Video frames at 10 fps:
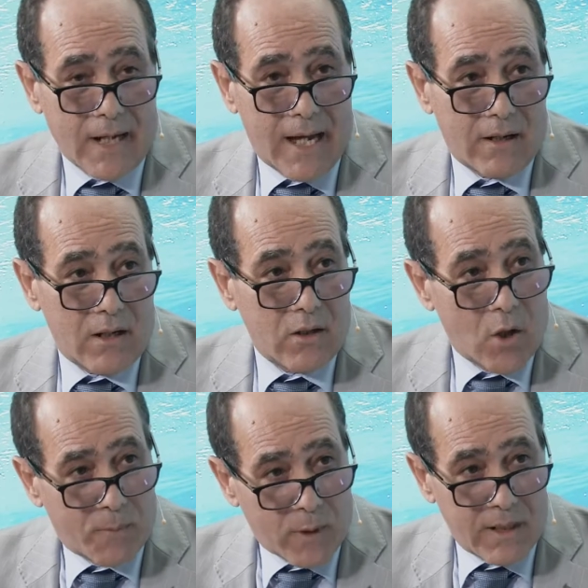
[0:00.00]
are
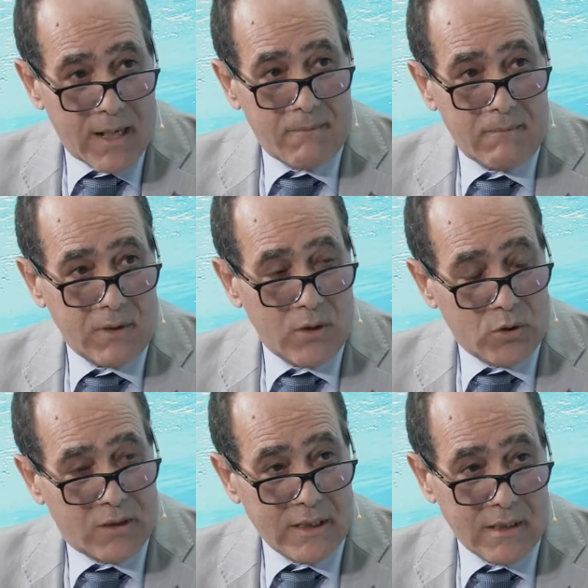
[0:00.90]
a problem in
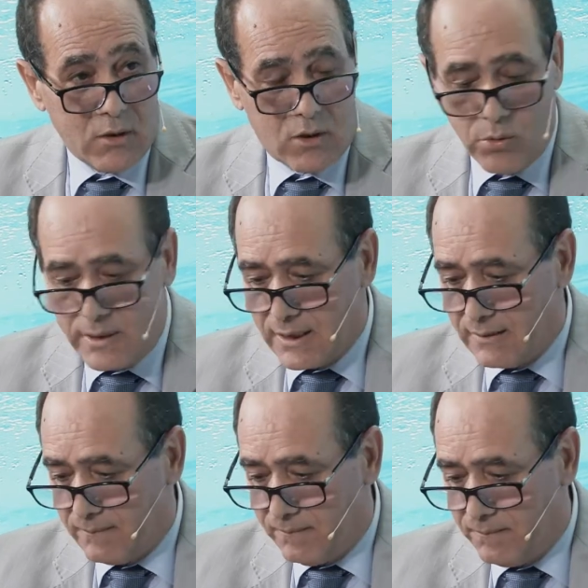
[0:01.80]
Tunisia.